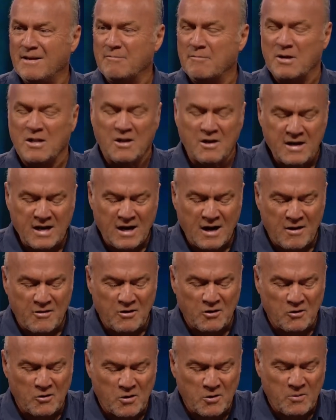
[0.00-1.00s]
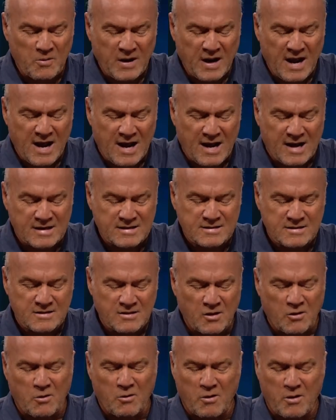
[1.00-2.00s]
But look at how the Lord reacts.
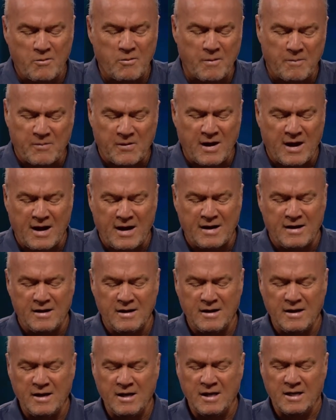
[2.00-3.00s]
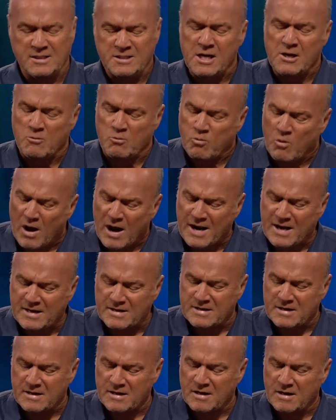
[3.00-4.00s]
The Lord replied, "Is it
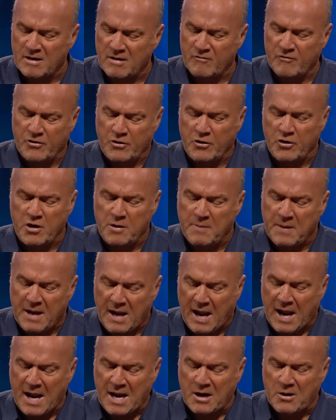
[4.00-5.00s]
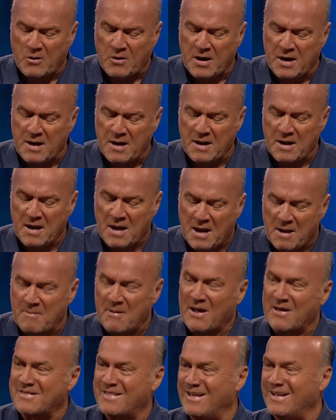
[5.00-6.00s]
right for you to be angry
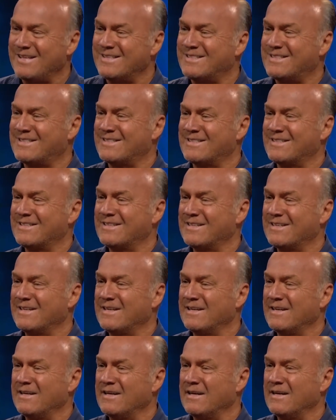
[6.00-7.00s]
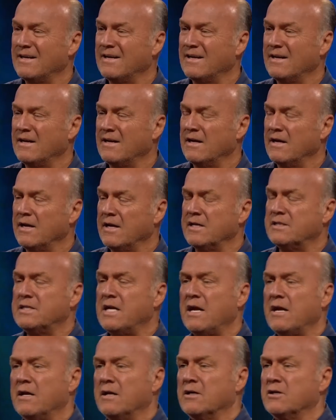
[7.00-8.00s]
about this?" You
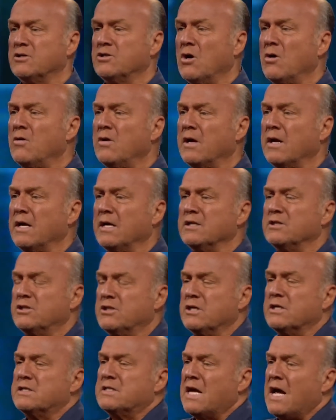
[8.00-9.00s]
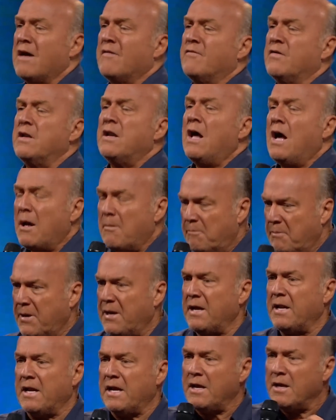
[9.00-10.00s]
see, Jonah is just having a
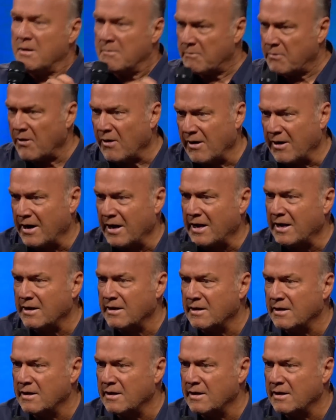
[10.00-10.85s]
pity party.